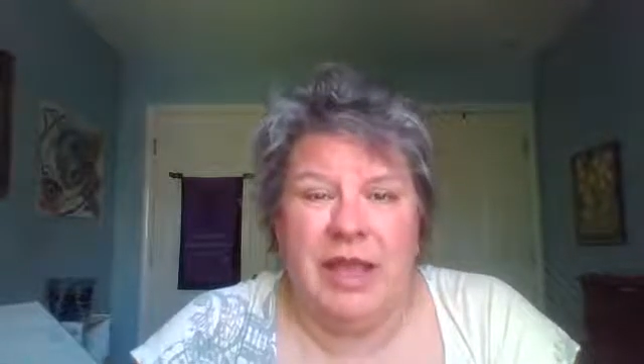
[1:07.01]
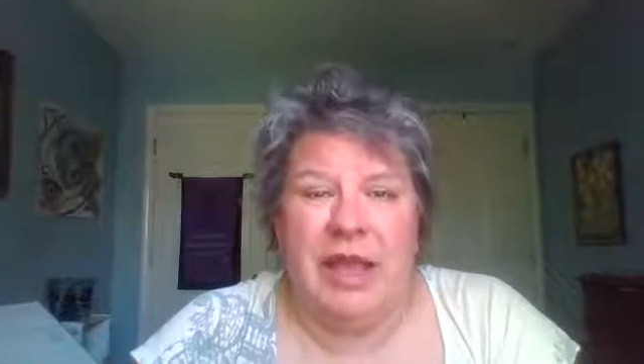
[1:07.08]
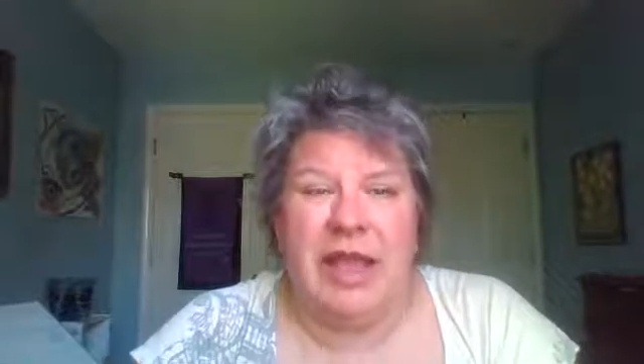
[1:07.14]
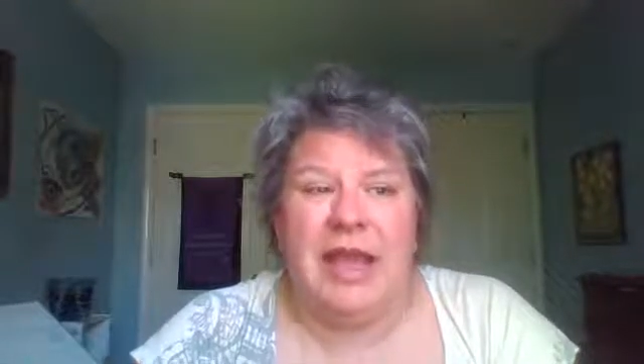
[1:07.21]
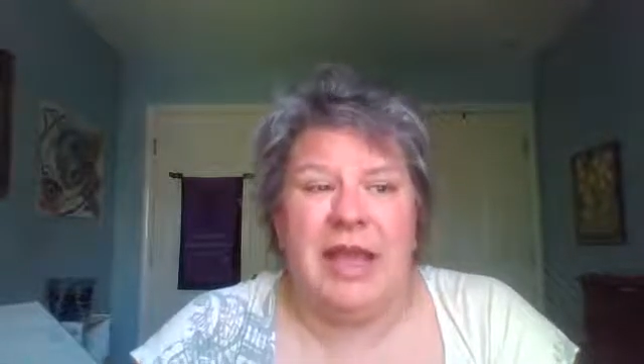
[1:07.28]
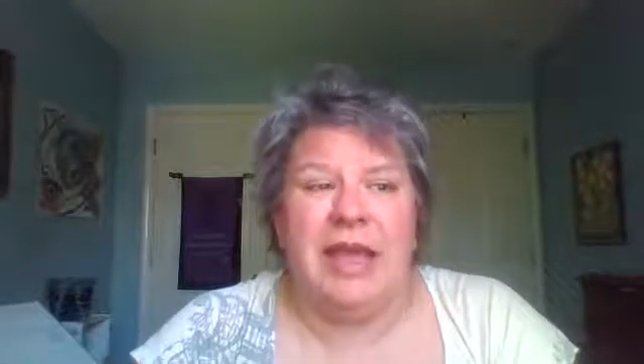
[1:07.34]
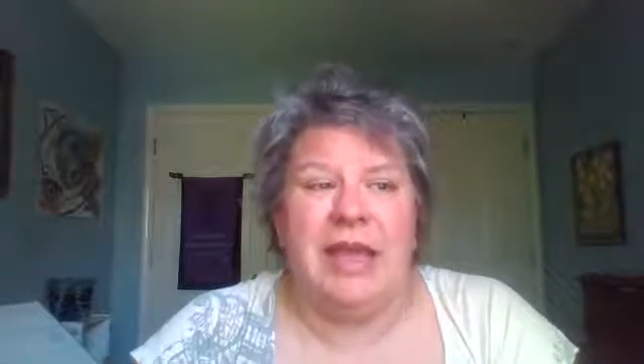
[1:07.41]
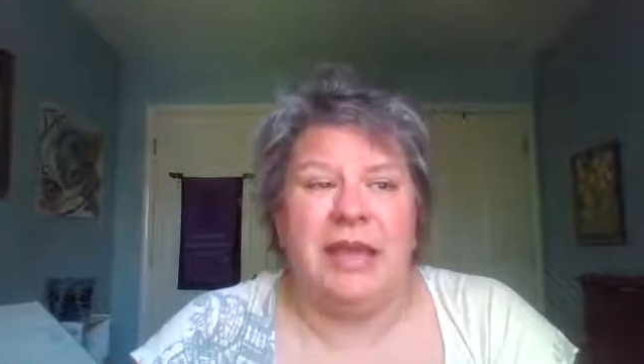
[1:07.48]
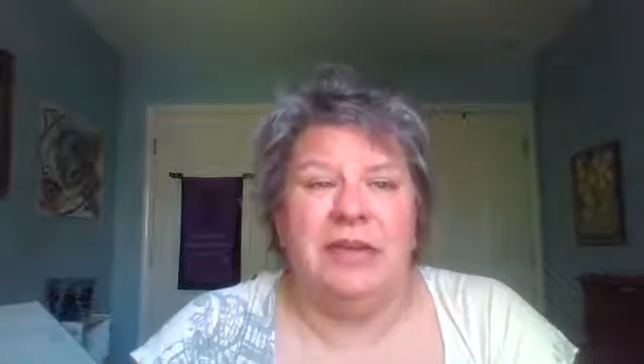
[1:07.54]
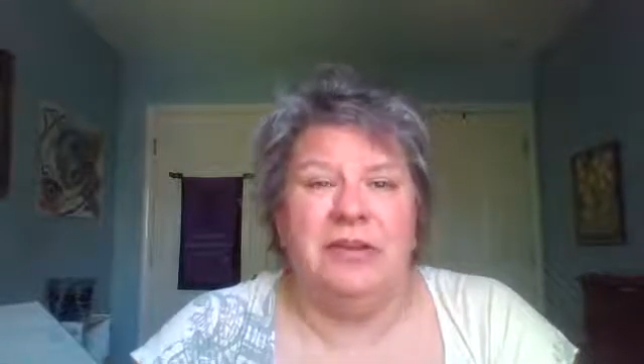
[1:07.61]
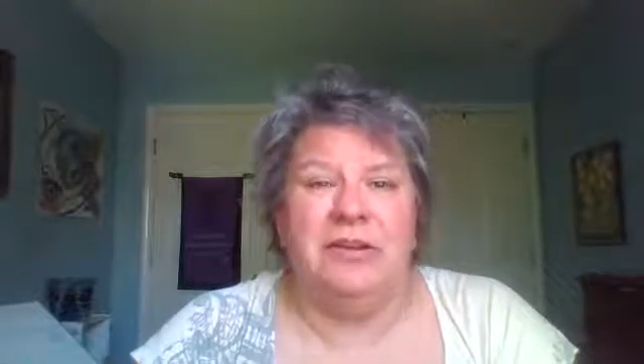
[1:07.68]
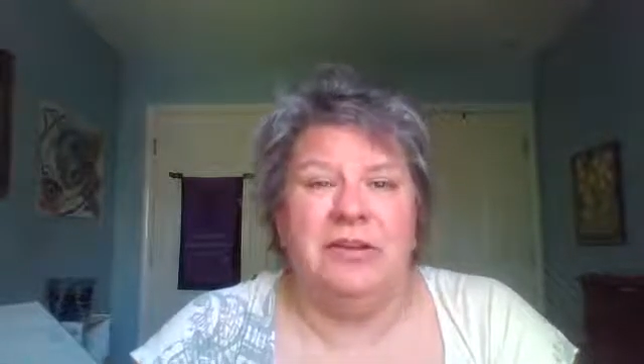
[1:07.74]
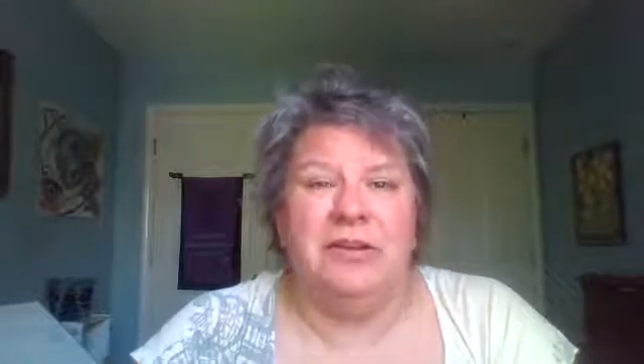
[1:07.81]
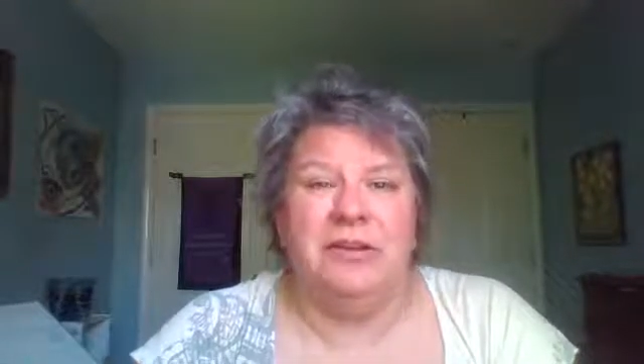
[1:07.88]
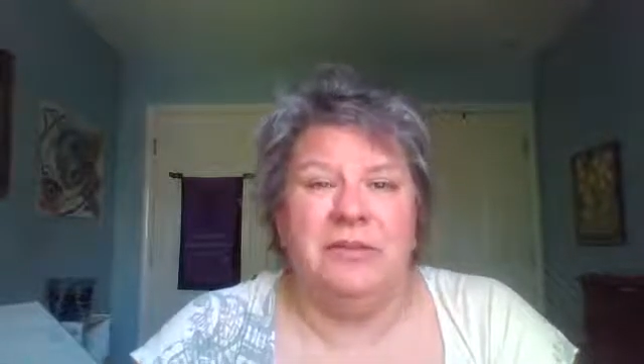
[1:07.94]

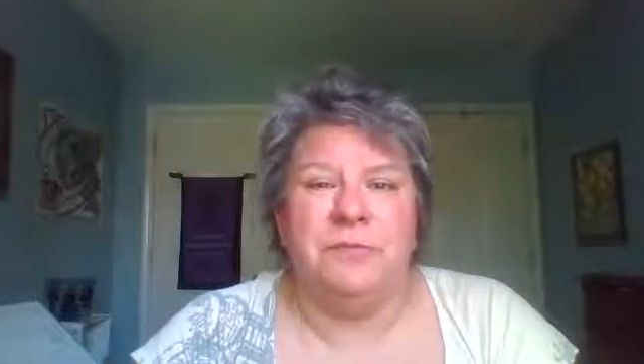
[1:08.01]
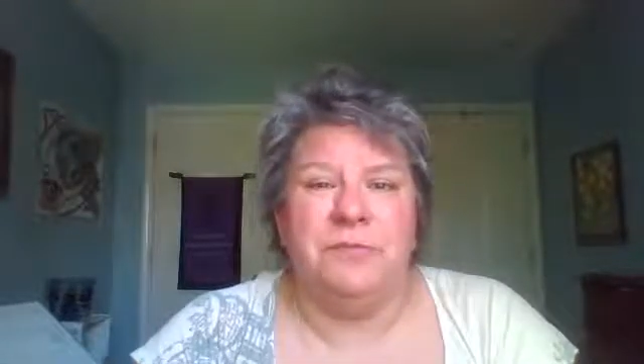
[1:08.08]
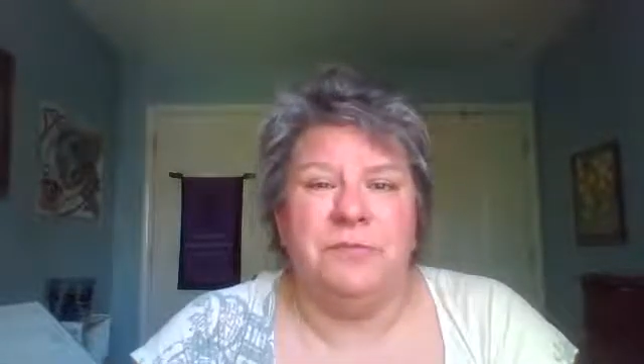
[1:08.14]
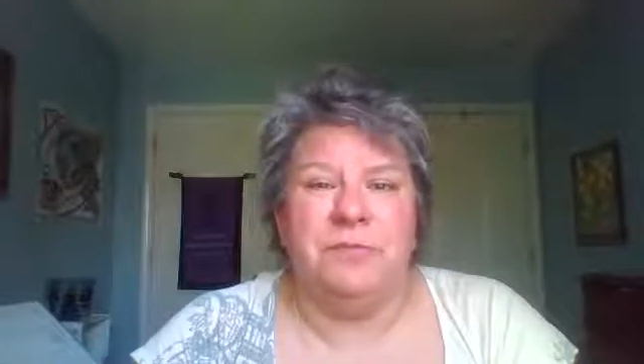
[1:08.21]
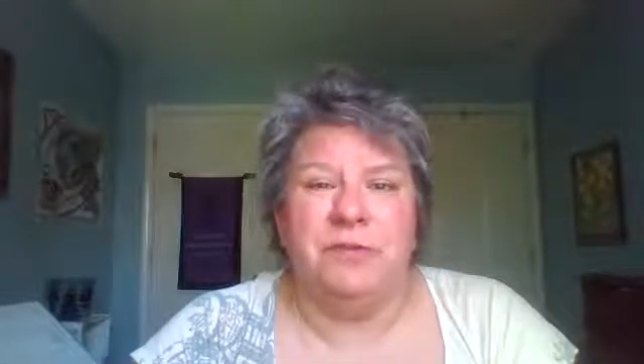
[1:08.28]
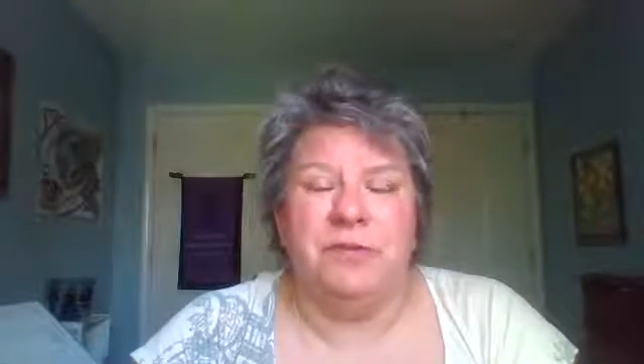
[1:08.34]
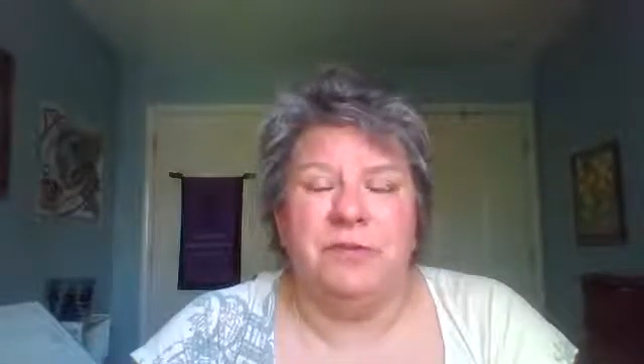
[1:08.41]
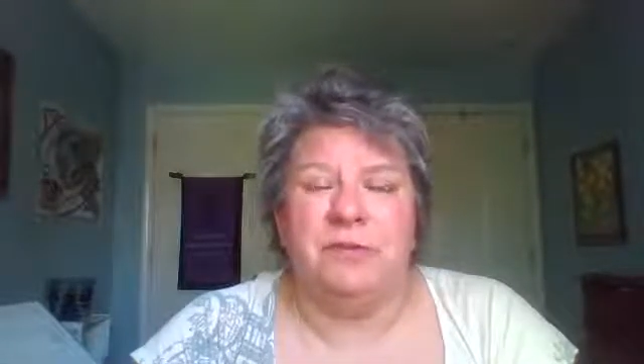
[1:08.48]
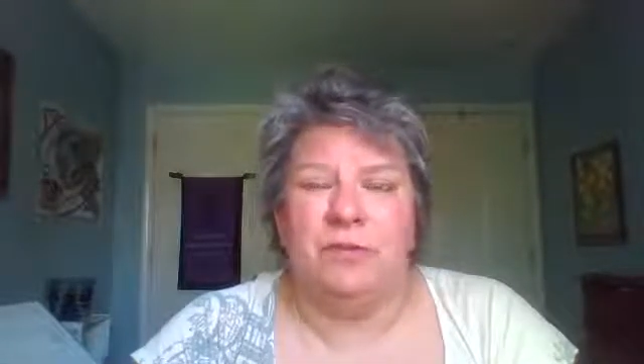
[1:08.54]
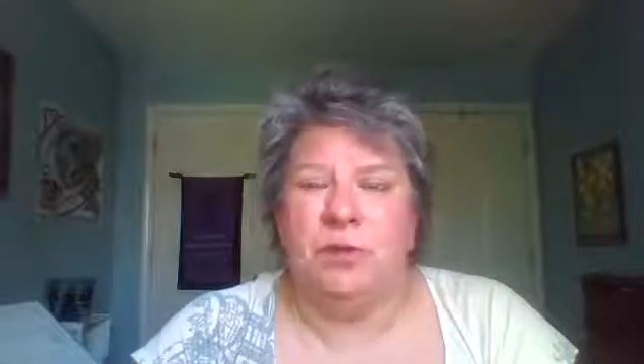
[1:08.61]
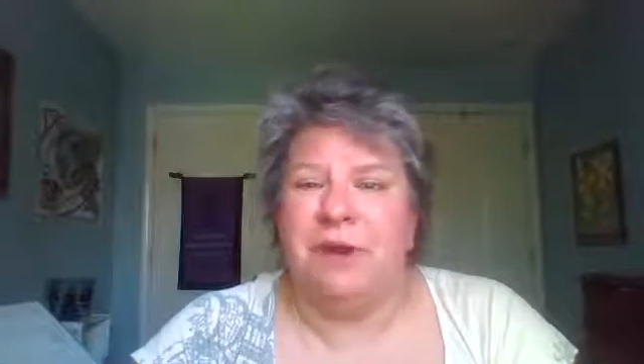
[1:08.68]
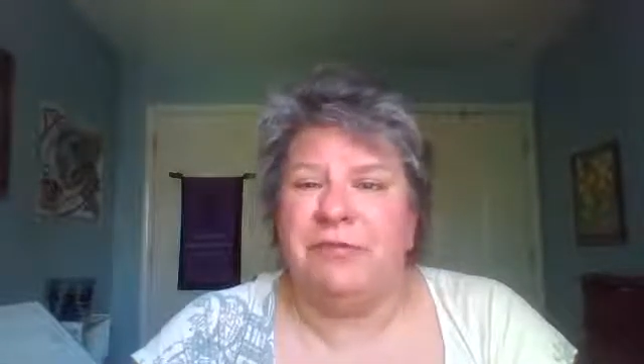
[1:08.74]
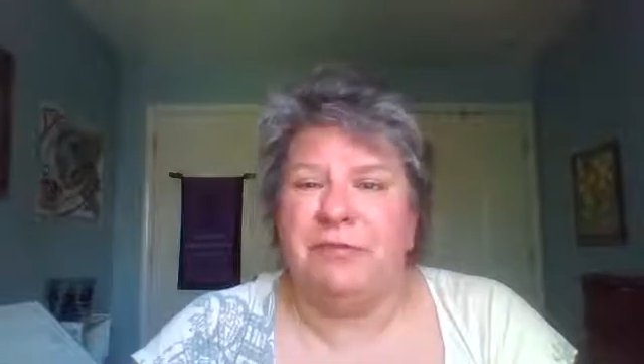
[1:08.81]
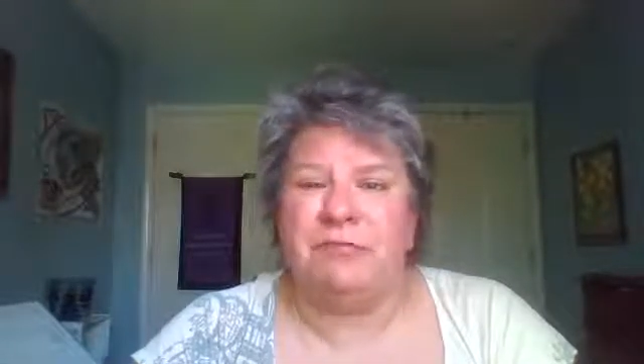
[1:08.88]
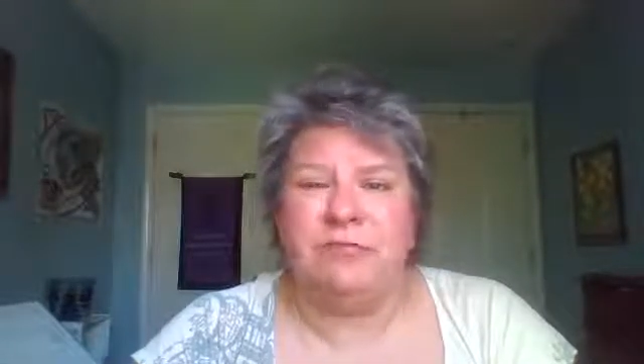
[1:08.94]
And for
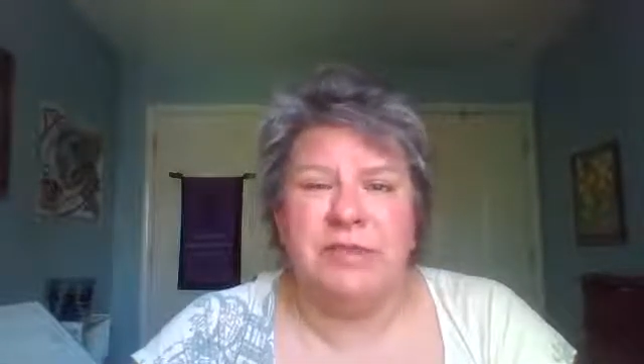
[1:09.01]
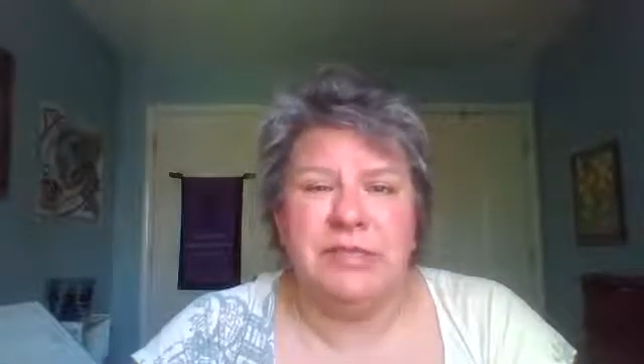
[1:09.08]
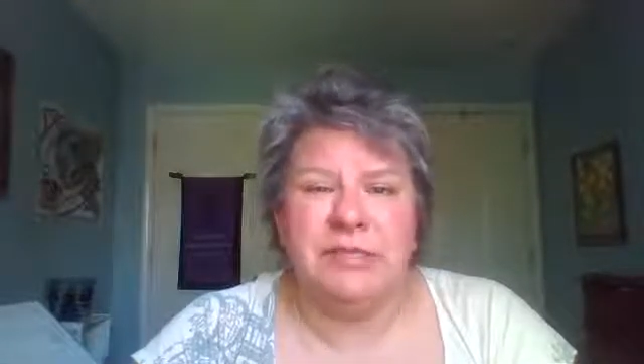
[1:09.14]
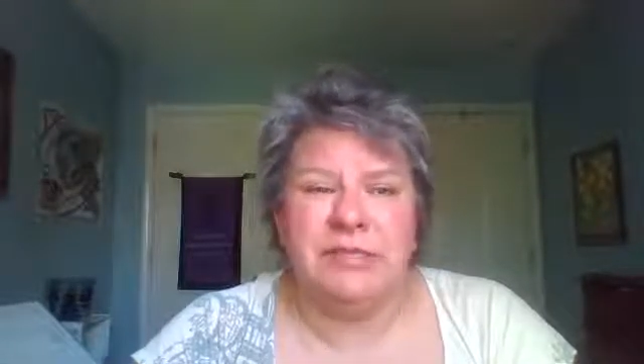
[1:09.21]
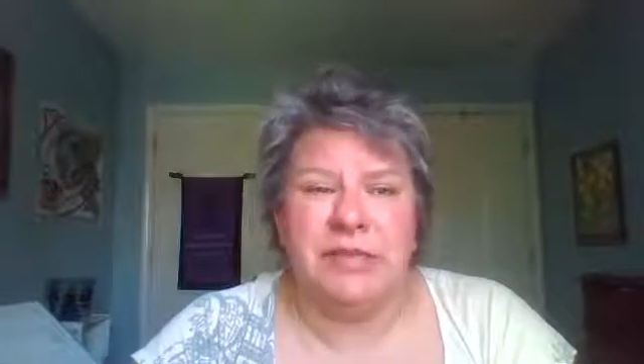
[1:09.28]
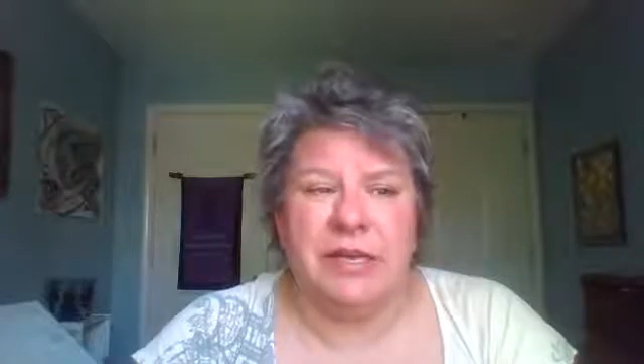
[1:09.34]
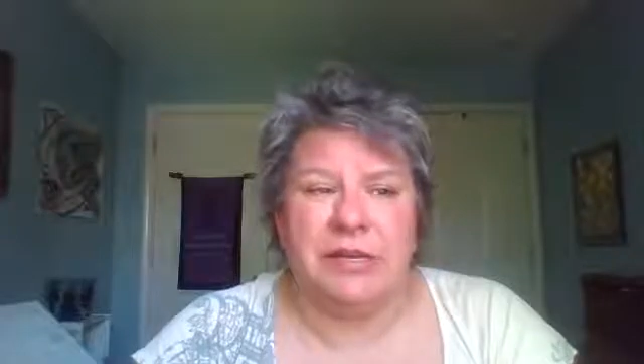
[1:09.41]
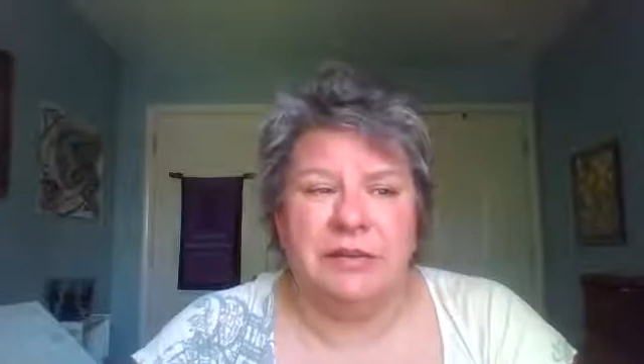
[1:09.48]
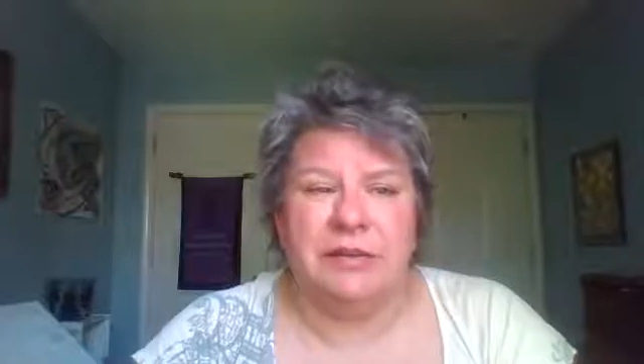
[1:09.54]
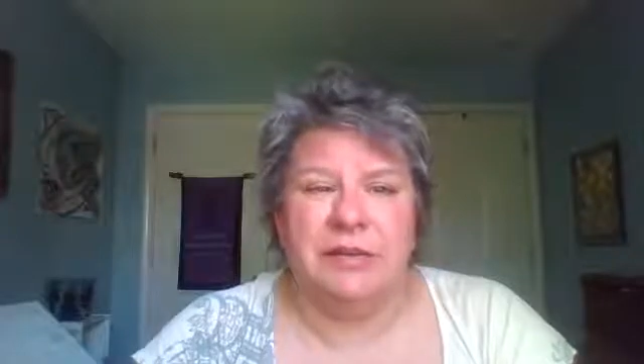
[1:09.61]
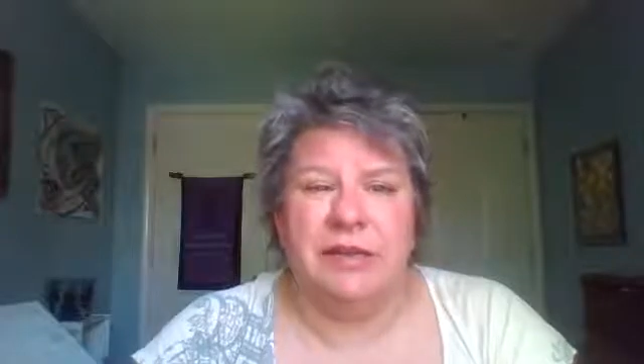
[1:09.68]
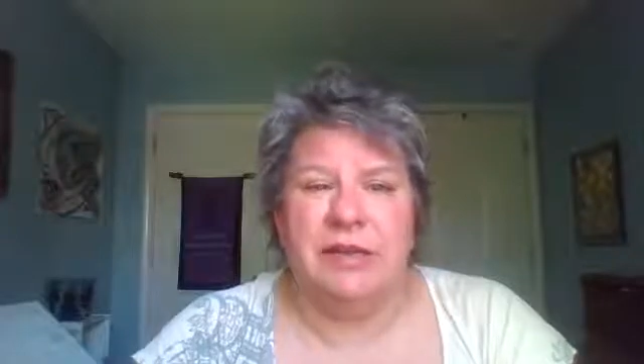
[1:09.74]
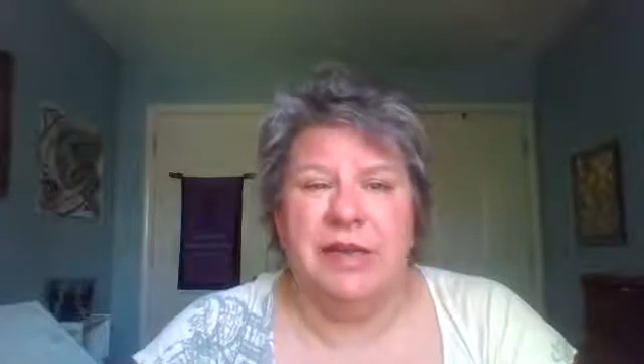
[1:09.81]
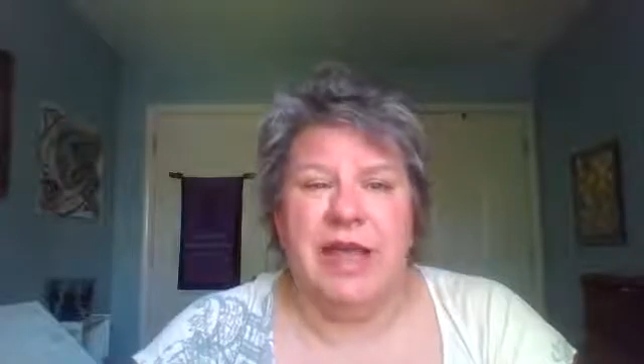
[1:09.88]
whatever reason,